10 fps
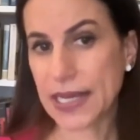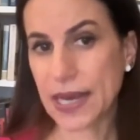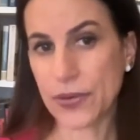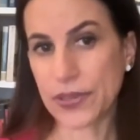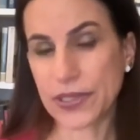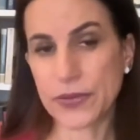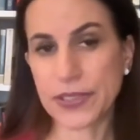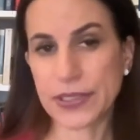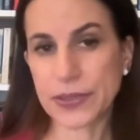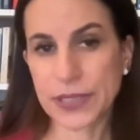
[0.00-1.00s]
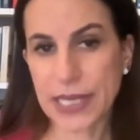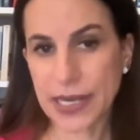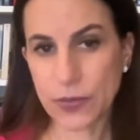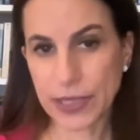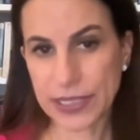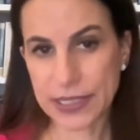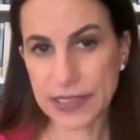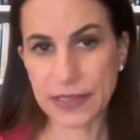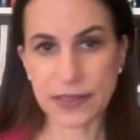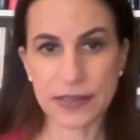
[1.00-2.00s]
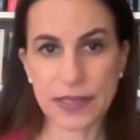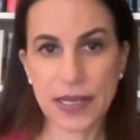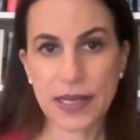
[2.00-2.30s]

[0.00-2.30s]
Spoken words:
how are they going to attack witnesses.